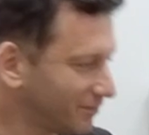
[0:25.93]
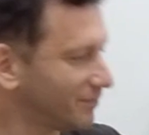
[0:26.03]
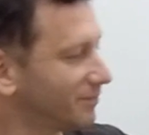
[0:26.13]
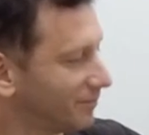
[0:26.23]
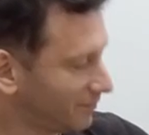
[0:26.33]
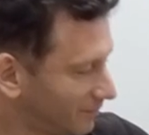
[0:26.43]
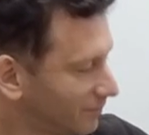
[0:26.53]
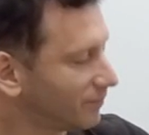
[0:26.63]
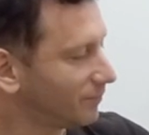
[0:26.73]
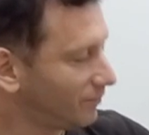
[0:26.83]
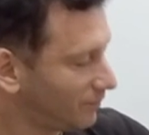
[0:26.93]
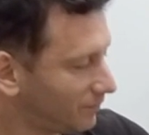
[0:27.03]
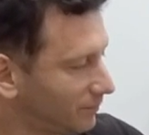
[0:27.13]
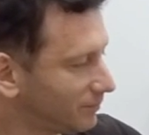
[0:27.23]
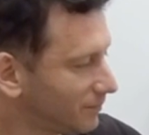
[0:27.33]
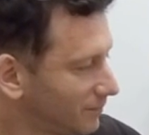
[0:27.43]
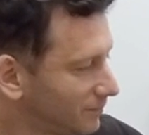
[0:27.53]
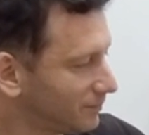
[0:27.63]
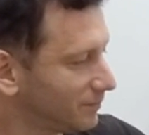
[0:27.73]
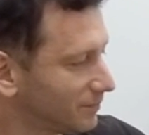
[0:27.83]

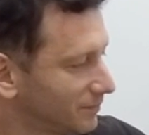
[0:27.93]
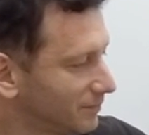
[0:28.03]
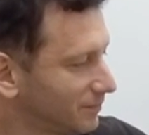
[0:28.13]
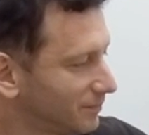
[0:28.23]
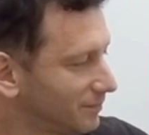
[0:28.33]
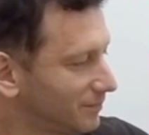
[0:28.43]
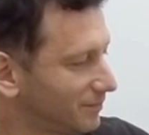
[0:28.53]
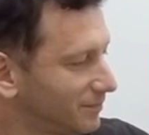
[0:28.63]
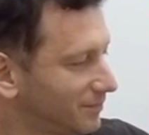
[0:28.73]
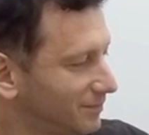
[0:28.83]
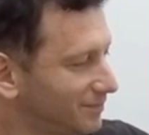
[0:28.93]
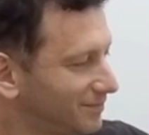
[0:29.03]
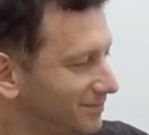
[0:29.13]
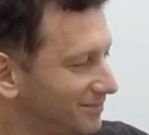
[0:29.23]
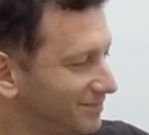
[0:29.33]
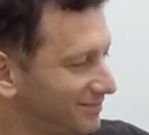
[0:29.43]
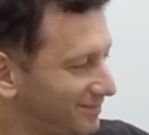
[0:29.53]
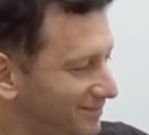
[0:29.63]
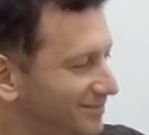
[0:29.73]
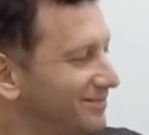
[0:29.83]
(not speaking)